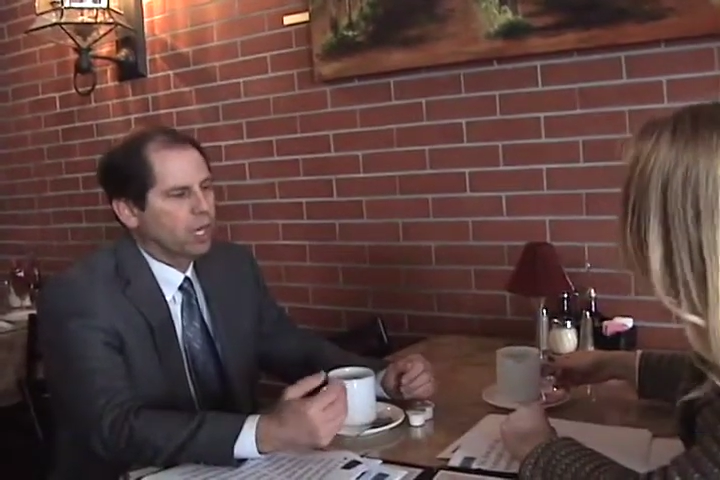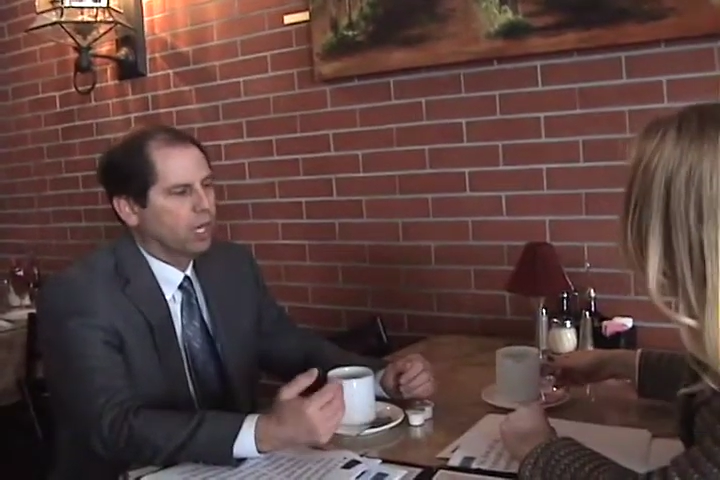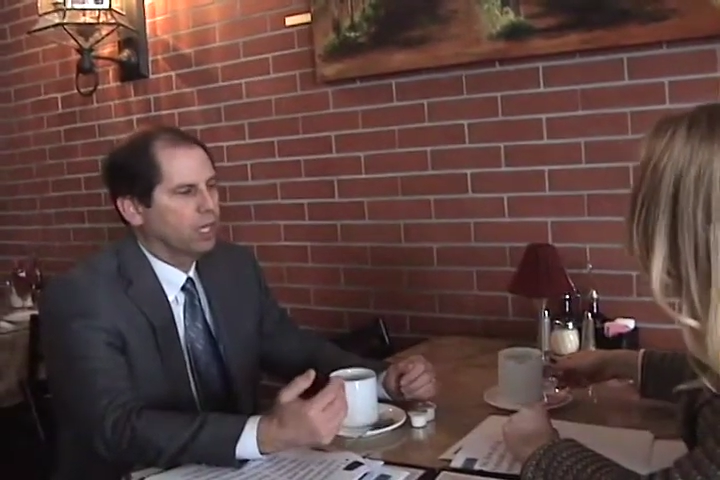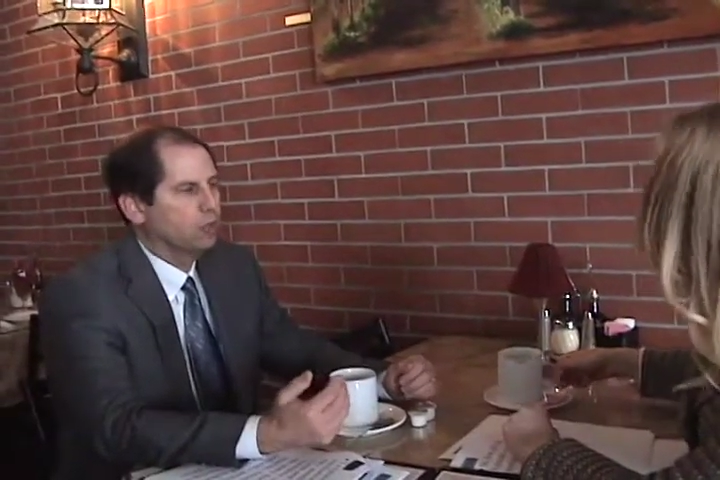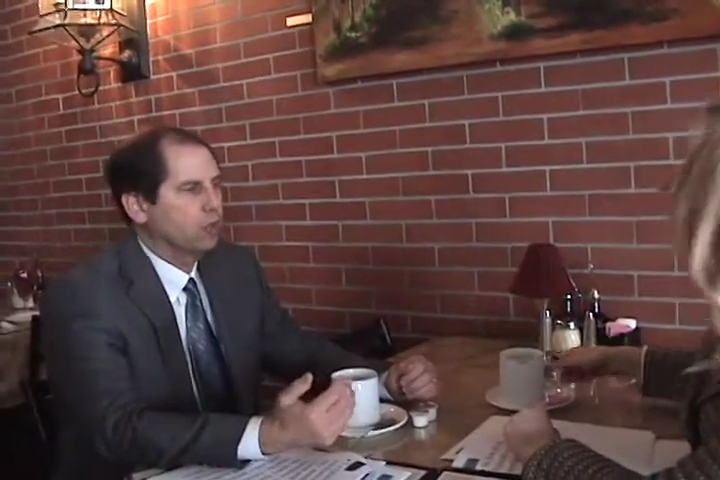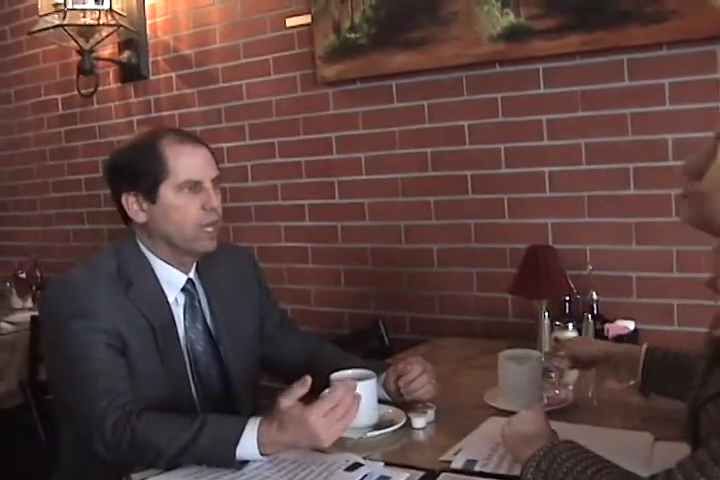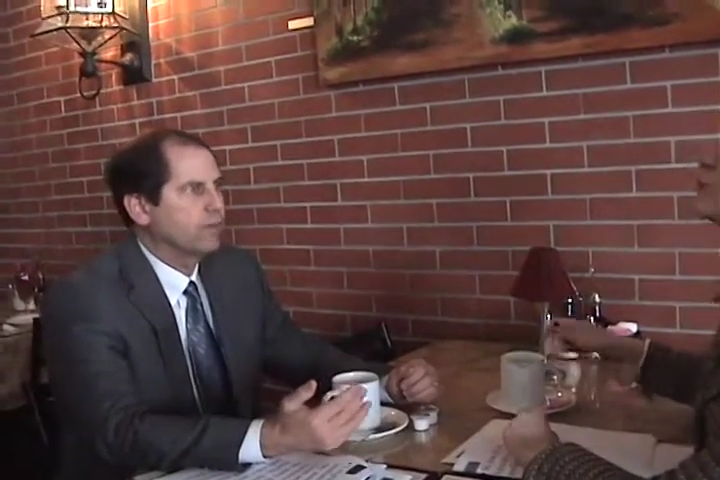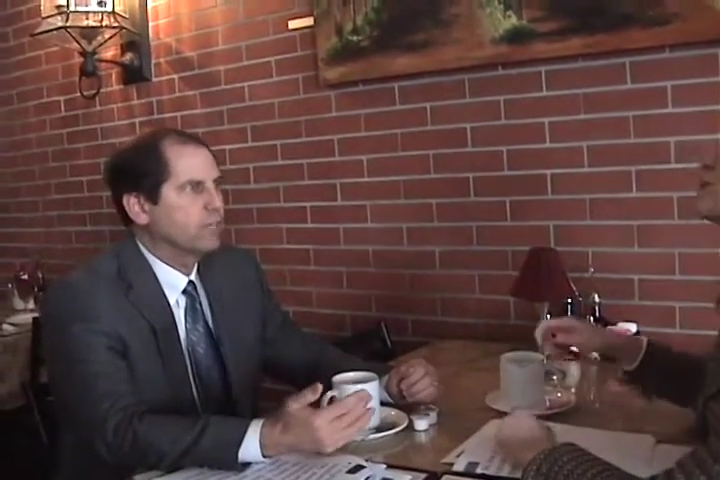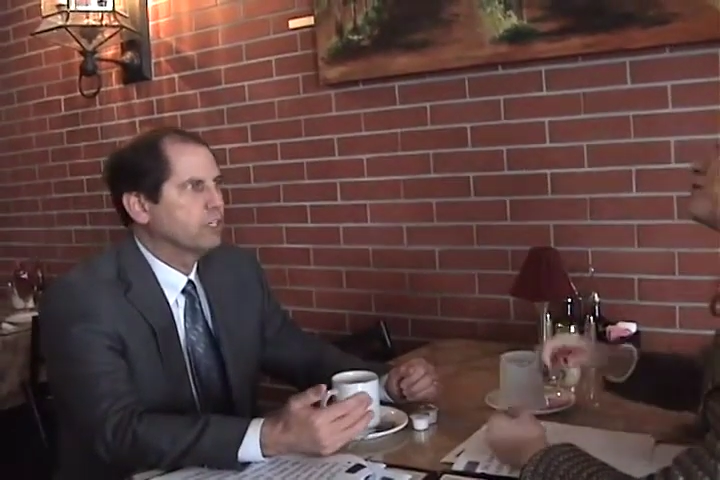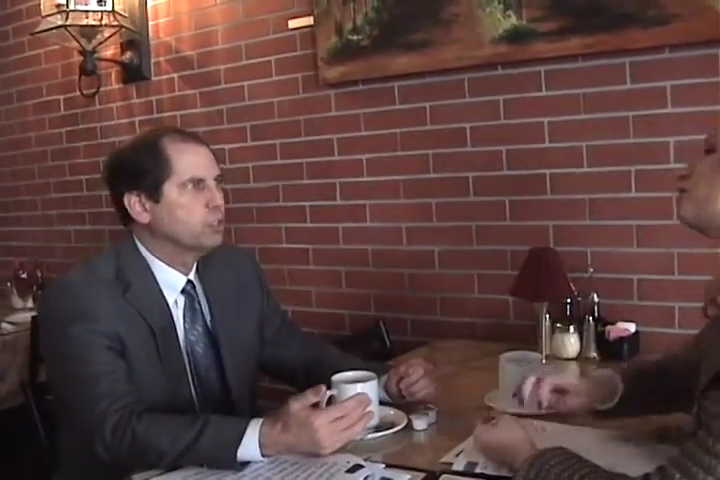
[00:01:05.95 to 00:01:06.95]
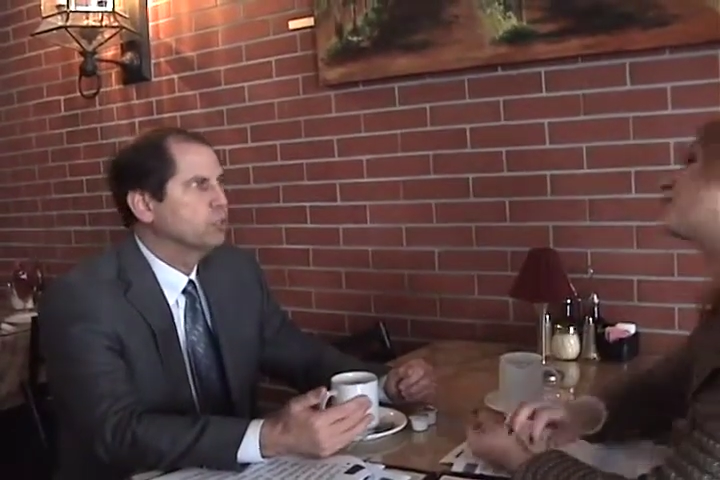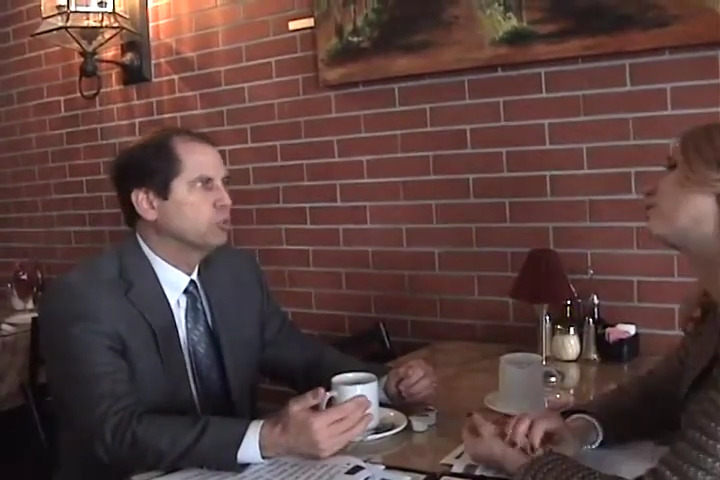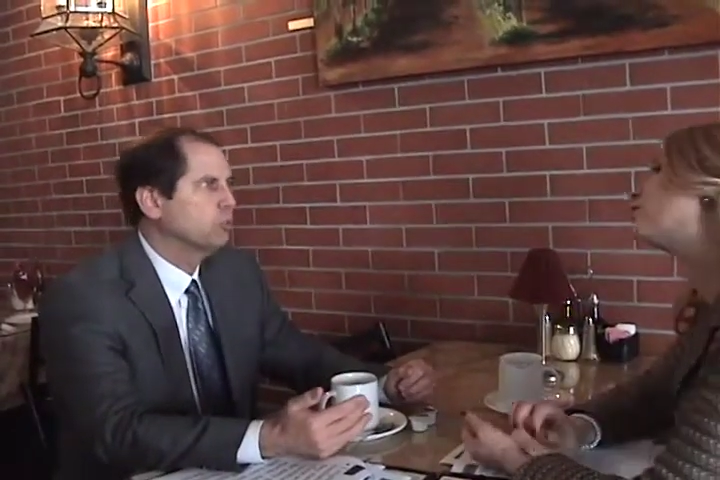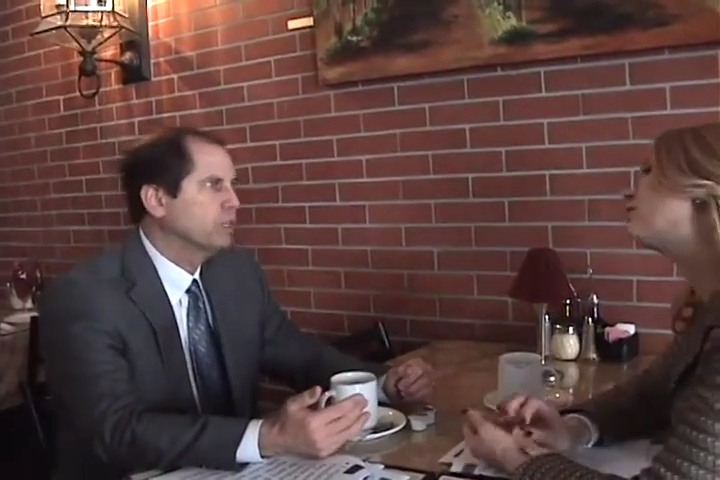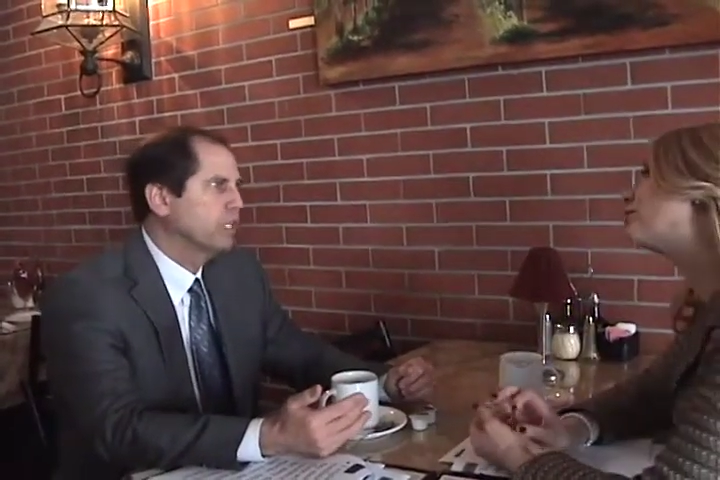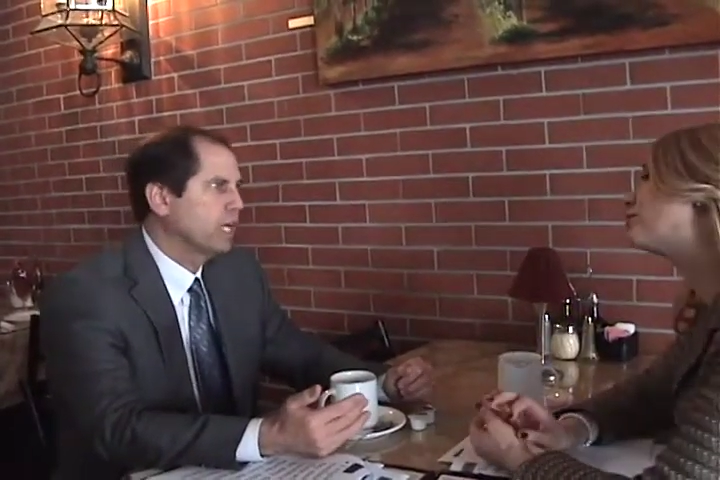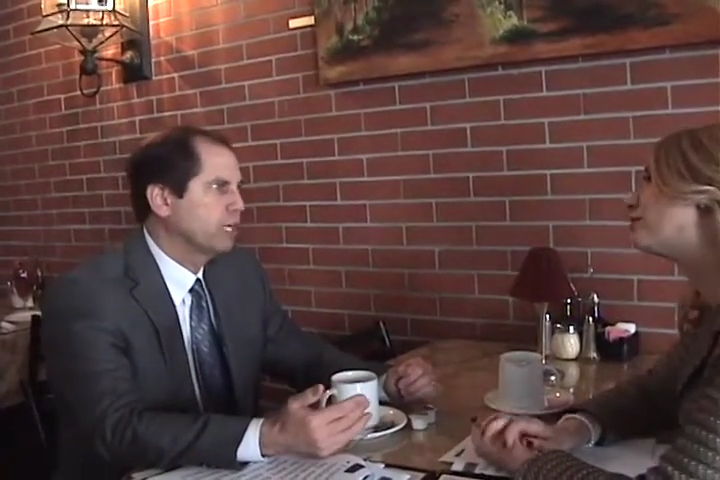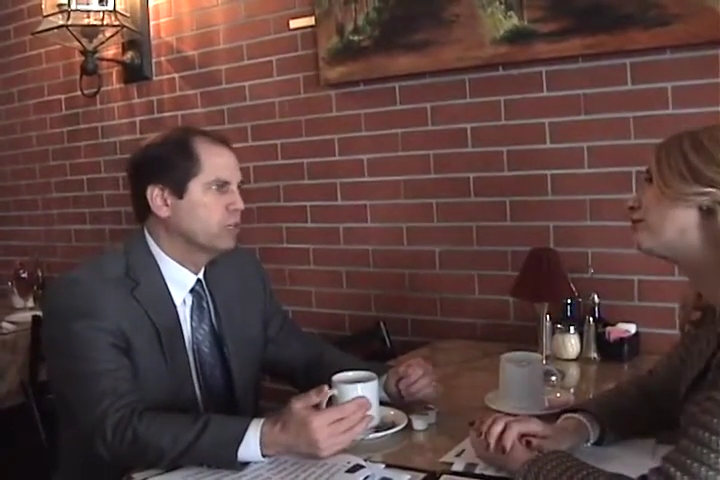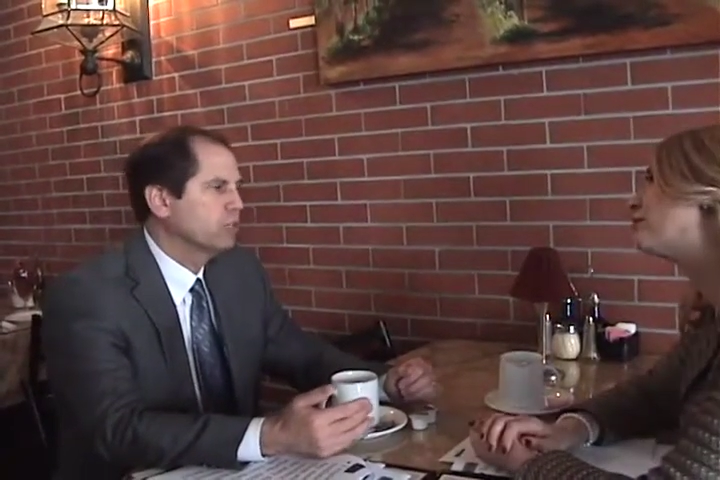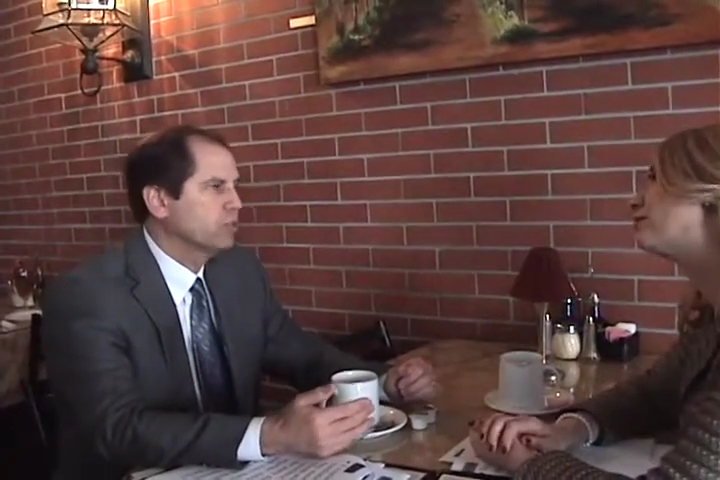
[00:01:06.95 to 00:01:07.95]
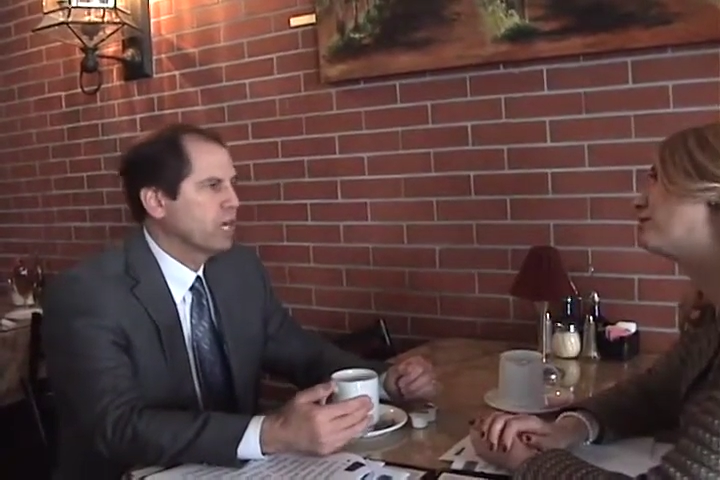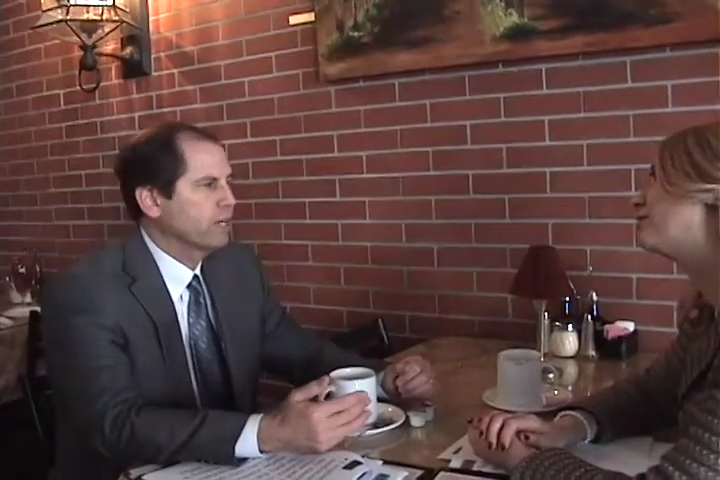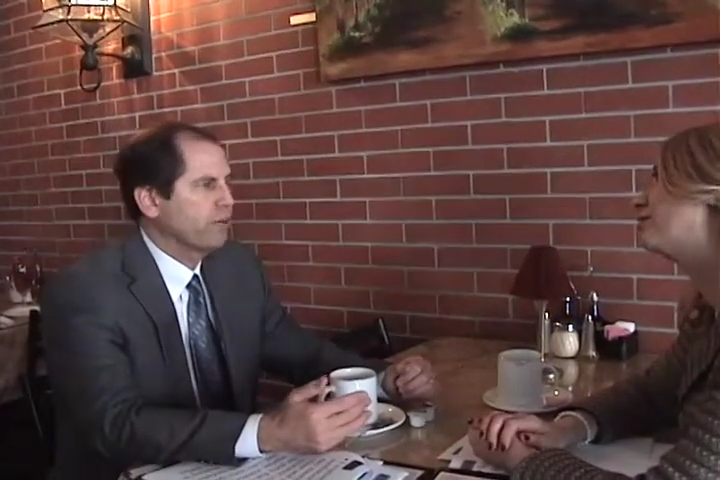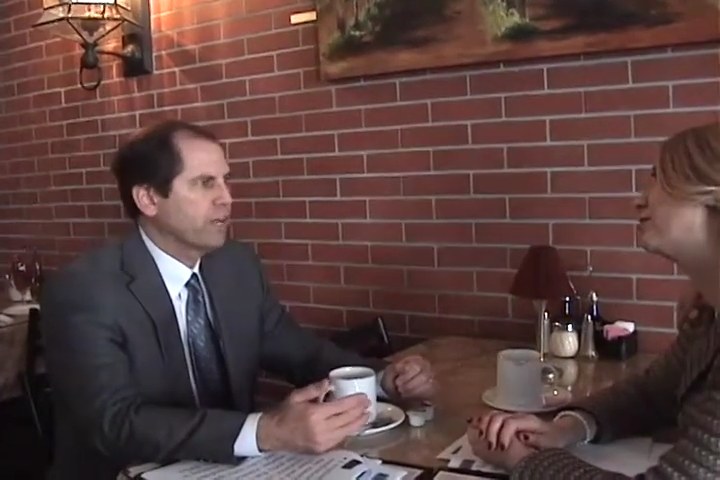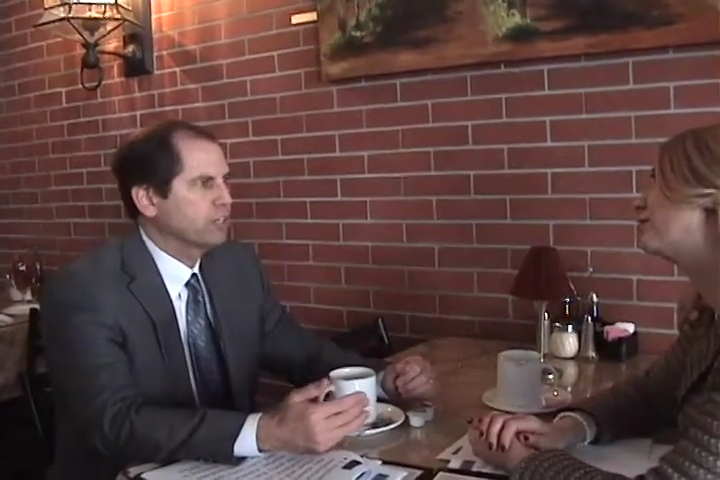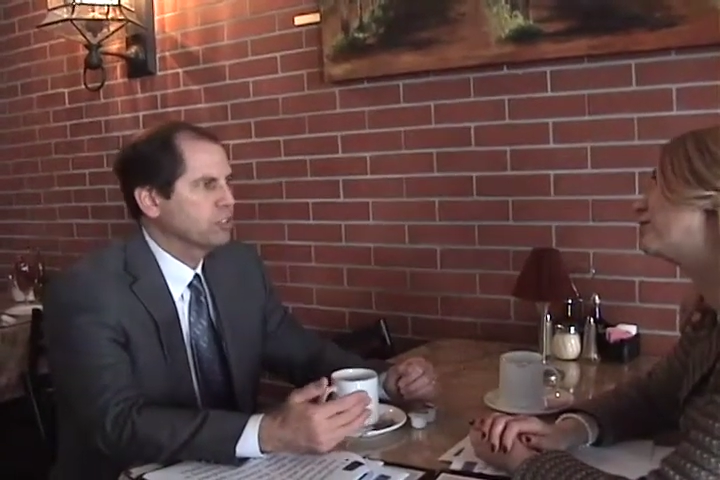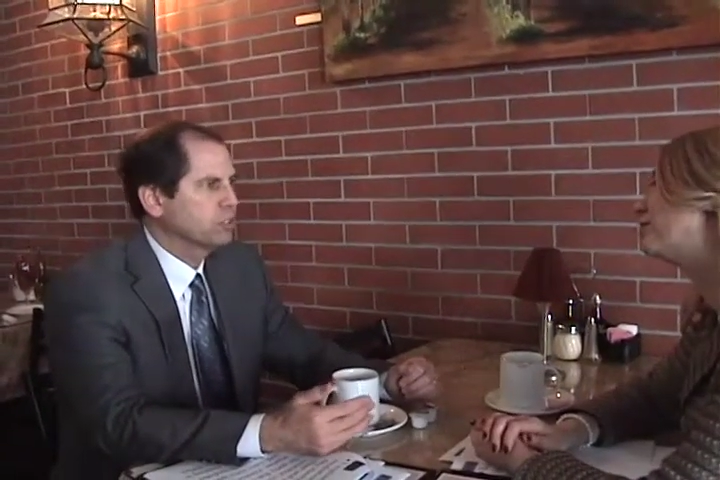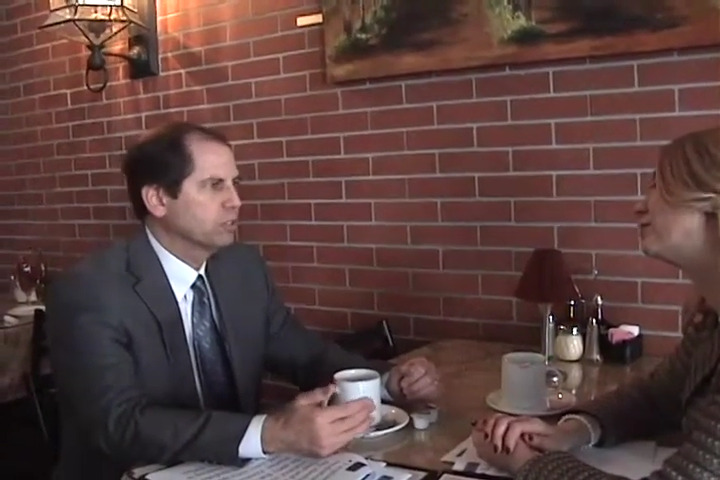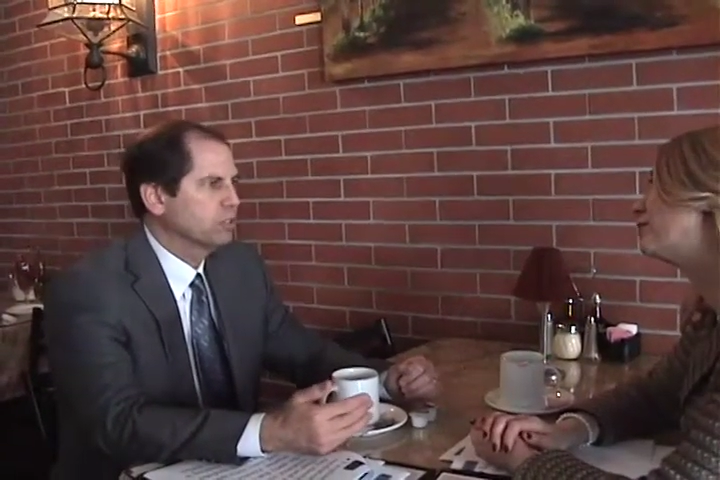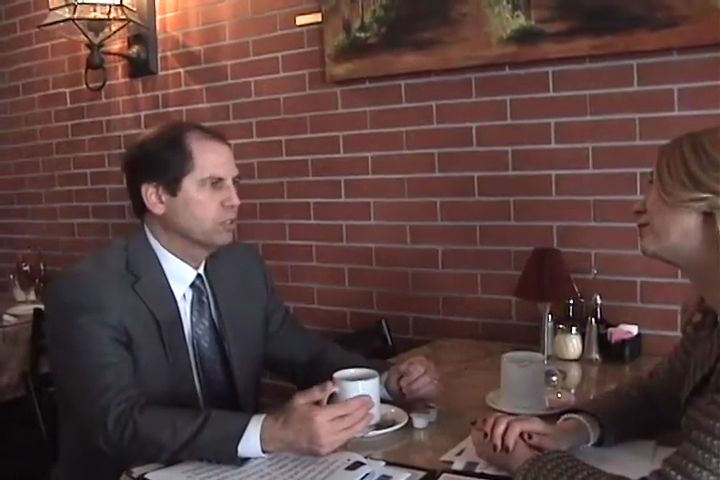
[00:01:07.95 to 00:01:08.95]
And we have a neutral mediator who kind of acts as